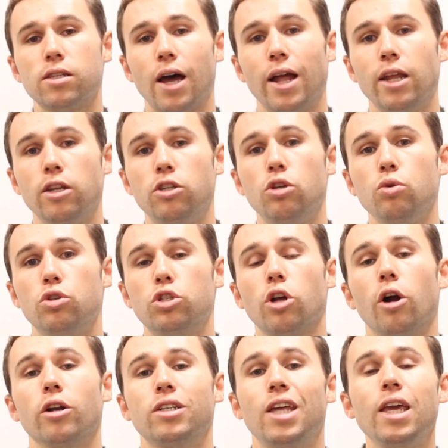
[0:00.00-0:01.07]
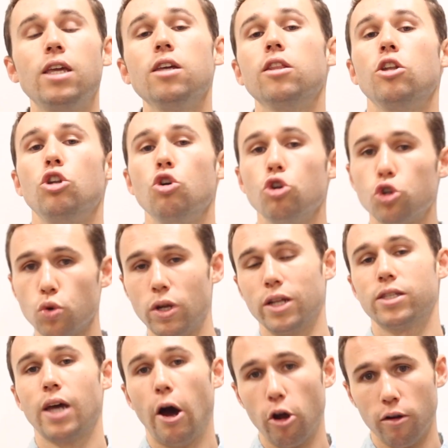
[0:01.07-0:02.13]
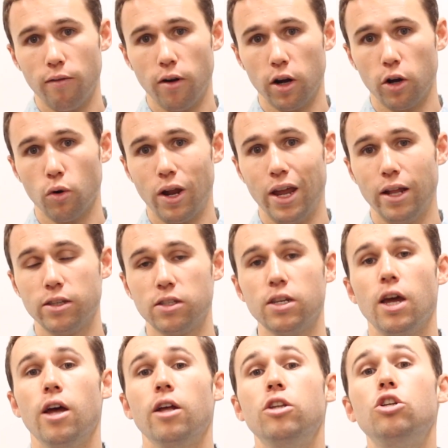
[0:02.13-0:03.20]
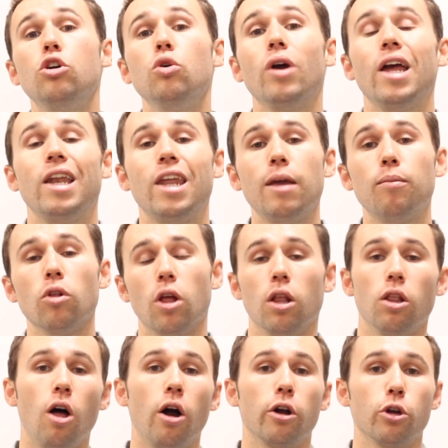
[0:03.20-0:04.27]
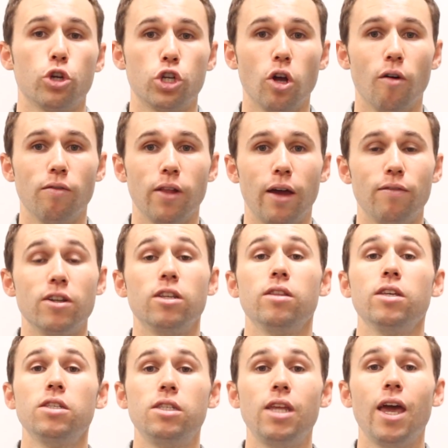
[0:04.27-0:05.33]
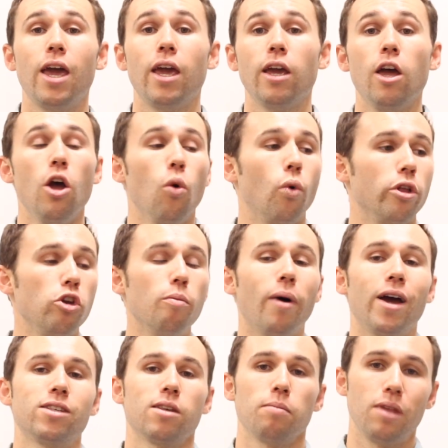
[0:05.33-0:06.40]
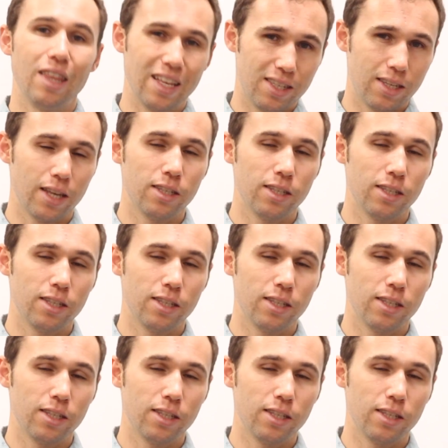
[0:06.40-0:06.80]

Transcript: decided to start taking the nutrients out of our grains to enable a longer shelf life. And to this day, when you buy something that